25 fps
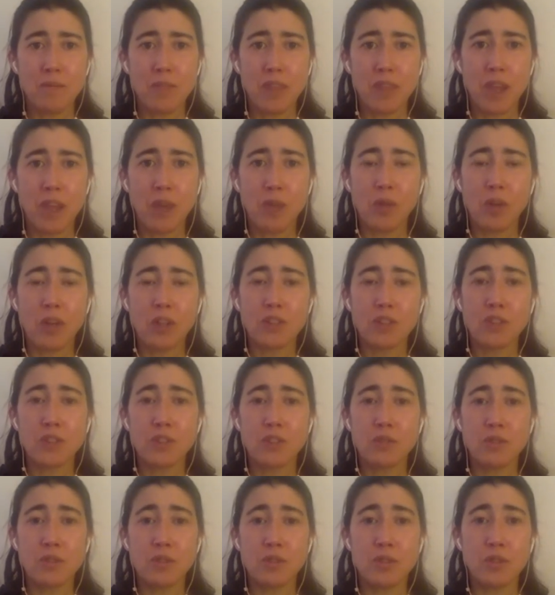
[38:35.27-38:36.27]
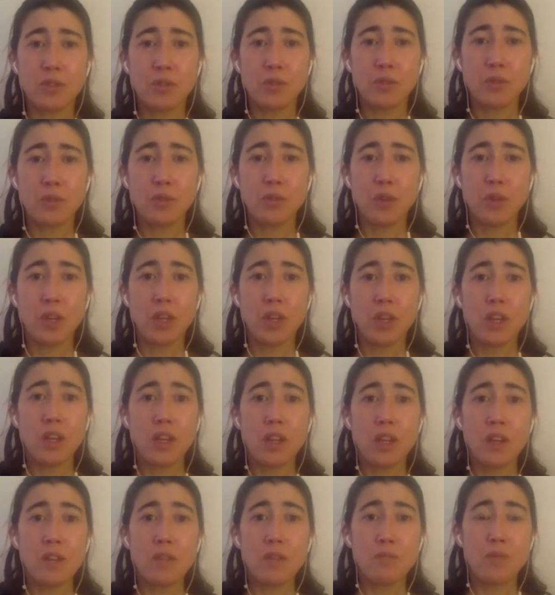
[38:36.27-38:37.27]
I want you to
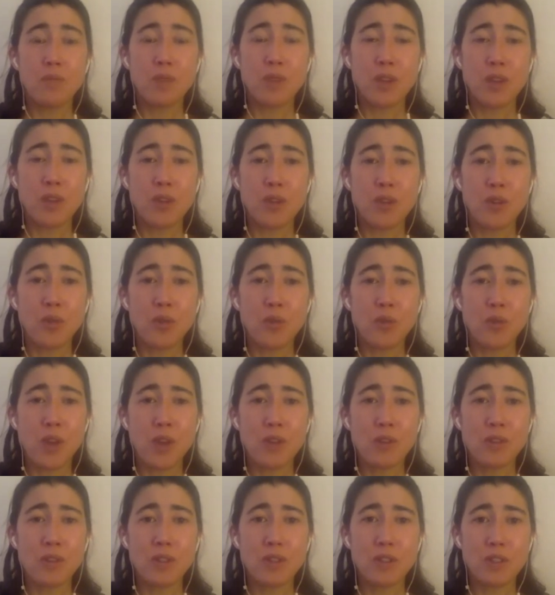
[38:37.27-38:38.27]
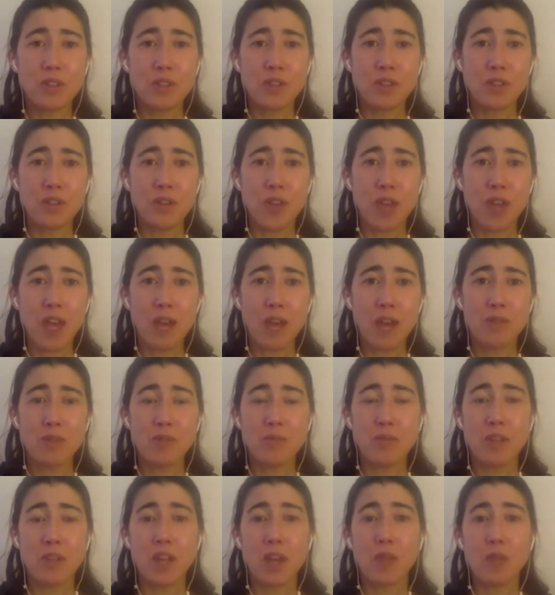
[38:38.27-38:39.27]
bring your awareness into your
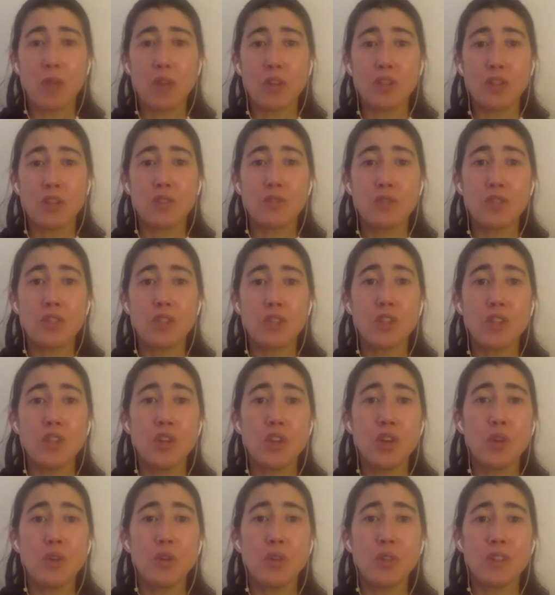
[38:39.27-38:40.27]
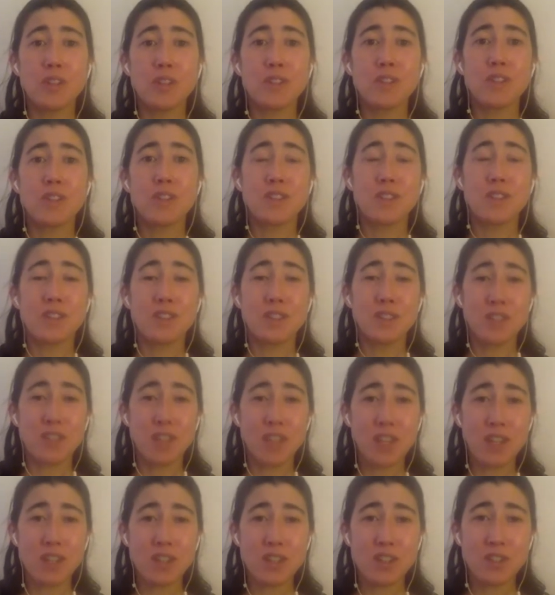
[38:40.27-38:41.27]
abdomen. And I want you to notice the
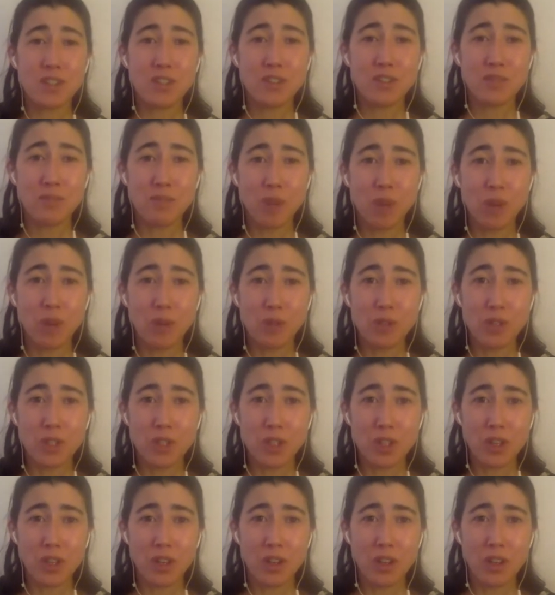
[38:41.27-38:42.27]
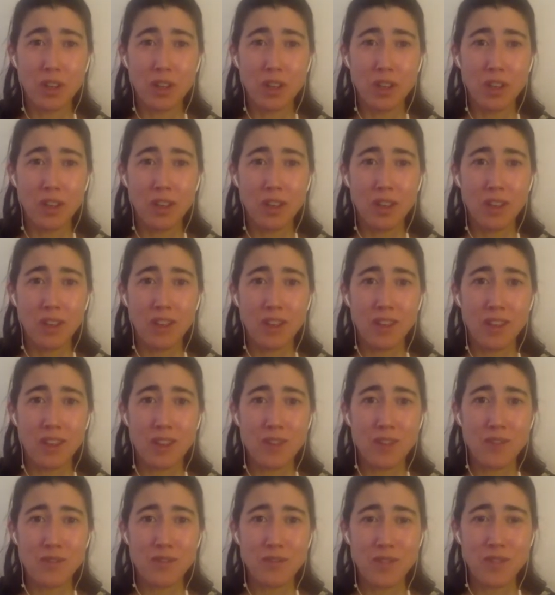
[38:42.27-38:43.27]
sensations of motion that
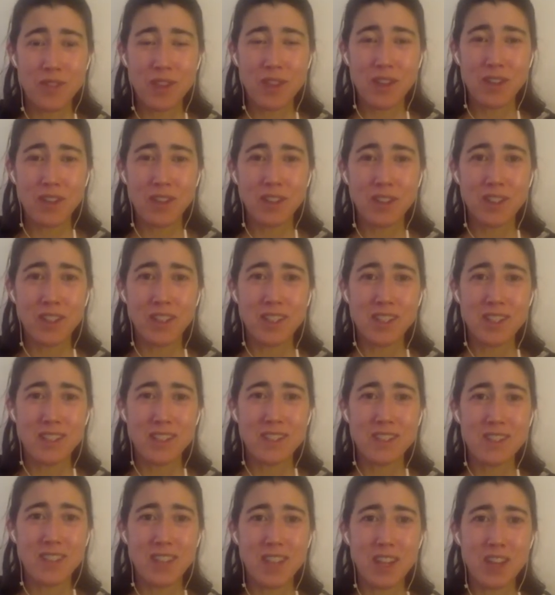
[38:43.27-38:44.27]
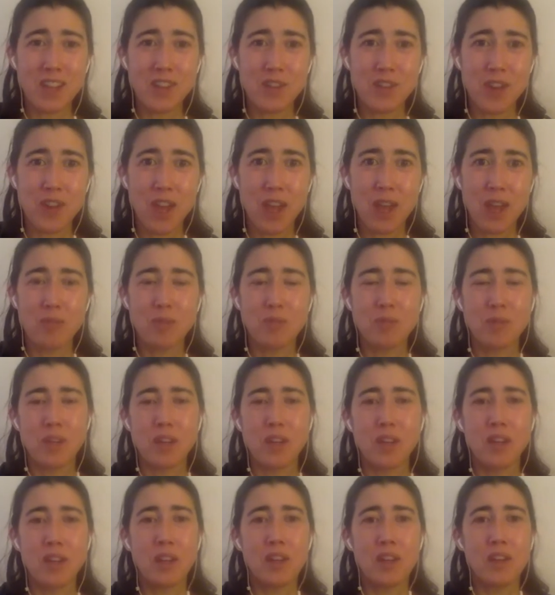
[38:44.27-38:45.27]
you feel inside your abdomen,
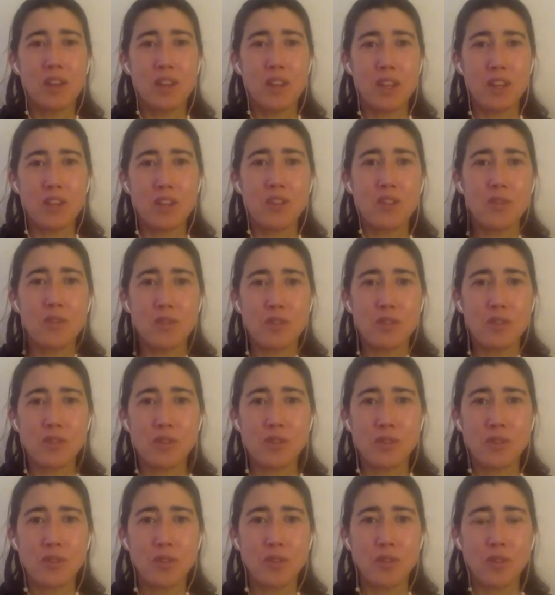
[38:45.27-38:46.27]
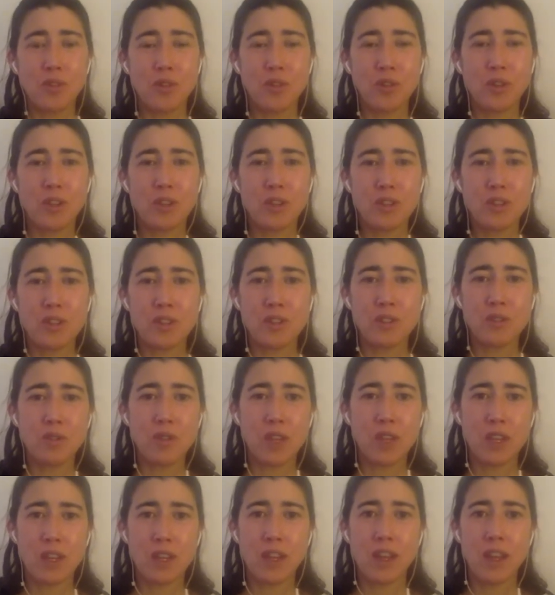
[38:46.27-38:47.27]
in your internal organs as you
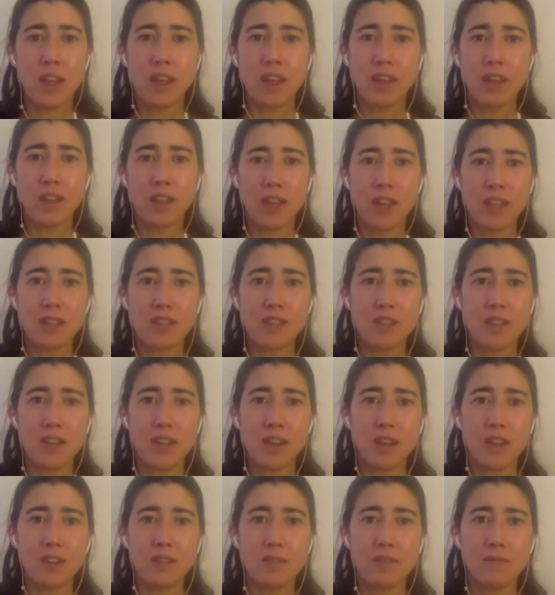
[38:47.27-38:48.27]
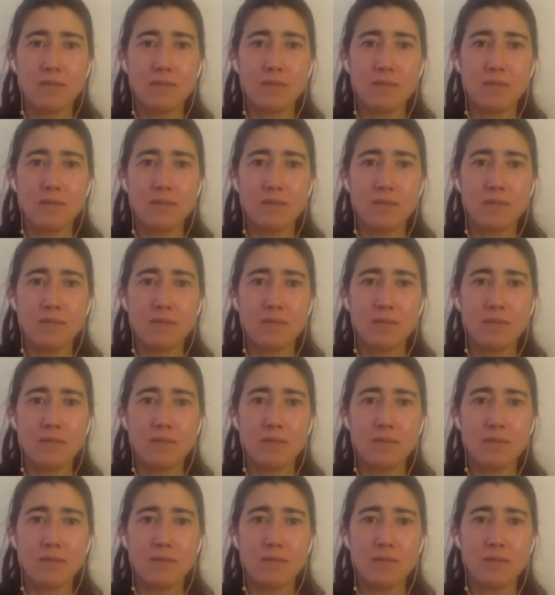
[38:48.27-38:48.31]
inhale and exhale.